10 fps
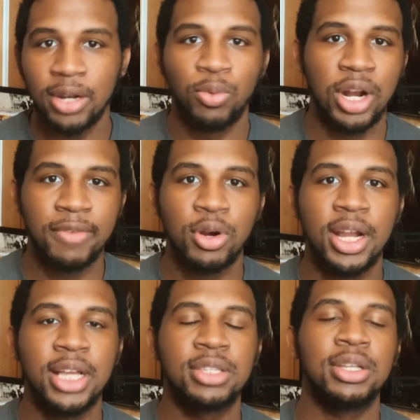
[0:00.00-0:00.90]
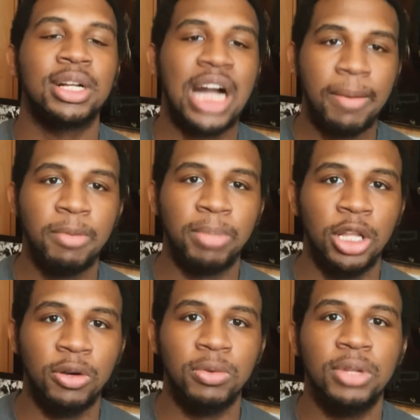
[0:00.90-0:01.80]
Whatever it is, comment
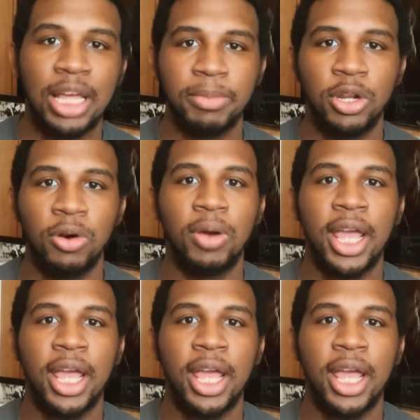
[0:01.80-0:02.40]
below. Let me know.